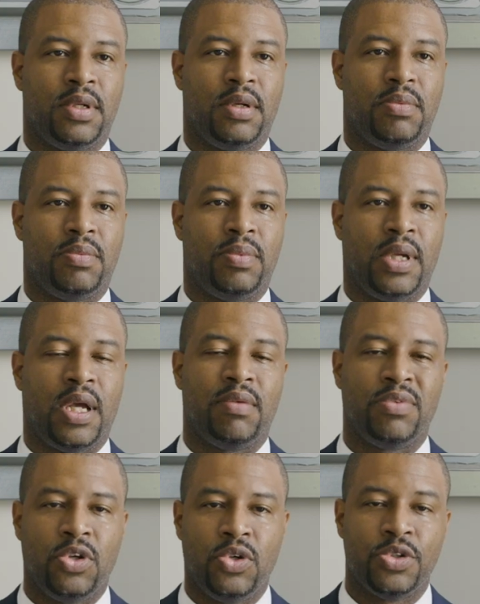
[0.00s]
uh, we
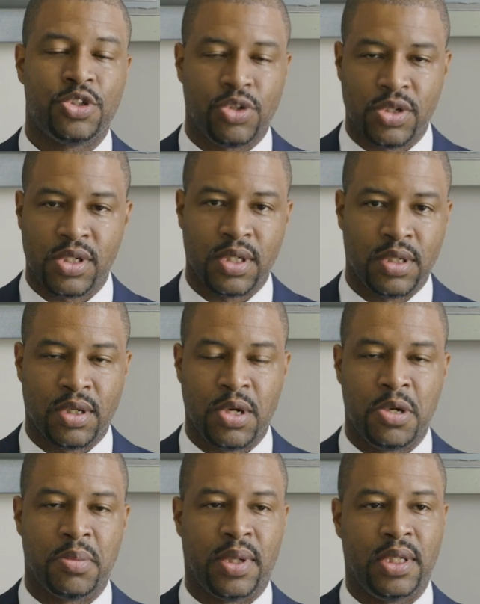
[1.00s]
have low trust in the
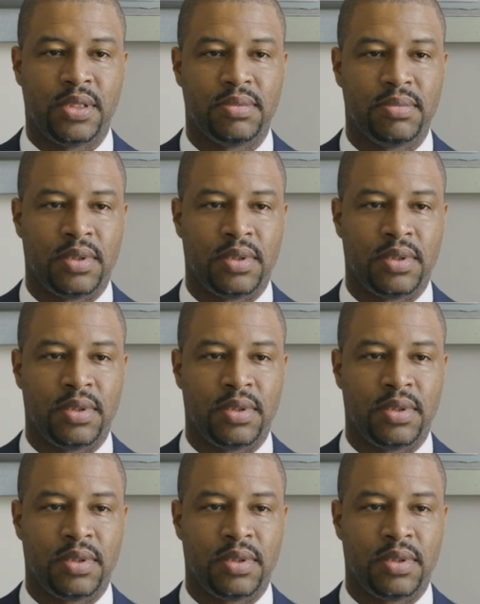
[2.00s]
government.